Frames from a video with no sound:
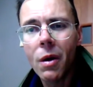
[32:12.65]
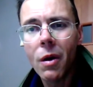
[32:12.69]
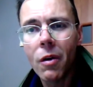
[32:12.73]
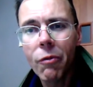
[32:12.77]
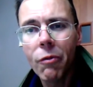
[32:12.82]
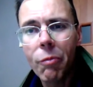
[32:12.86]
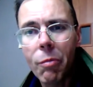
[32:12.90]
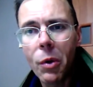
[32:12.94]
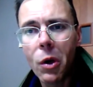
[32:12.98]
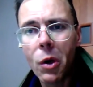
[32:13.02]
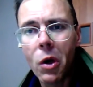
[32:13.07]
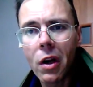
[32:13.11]

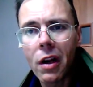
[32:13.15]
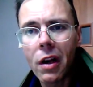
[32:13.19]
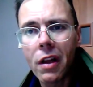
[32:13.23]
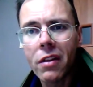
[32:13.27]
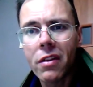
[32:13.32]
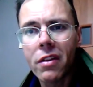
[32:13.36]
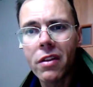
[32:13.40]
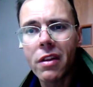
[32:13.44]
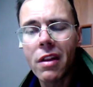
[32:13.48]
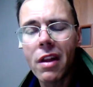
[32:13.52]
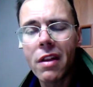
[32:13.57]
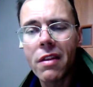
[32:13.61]
of
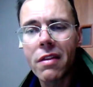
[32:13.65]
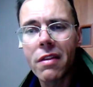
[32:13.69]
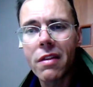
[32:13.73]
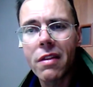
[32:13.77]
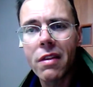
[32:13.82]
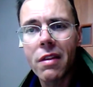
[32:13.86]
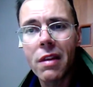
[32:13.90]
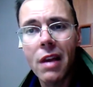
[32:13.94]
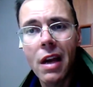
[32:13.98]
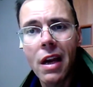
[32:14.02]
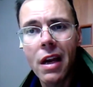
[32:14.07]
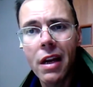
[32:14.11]
Poland that
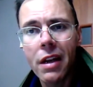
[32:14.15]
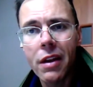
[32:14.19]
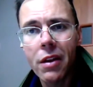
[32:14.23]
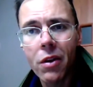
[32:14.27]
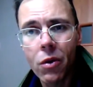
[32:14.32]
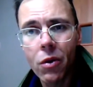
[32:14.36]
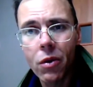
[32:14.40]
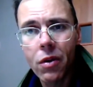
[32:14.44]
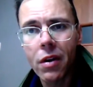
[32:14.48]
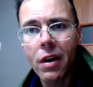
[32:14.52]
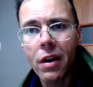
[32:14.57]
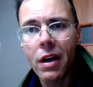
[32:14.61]
and
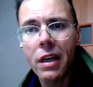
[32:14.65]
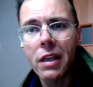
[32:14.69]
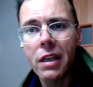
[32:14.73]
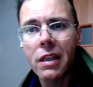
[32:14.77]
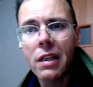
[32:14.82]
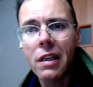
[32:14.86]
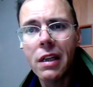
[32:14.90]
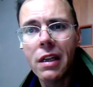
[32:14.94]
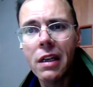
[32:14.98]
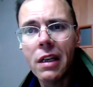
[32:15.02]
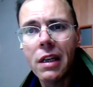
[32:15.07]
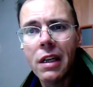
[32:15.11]

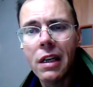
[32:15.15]
Ukraine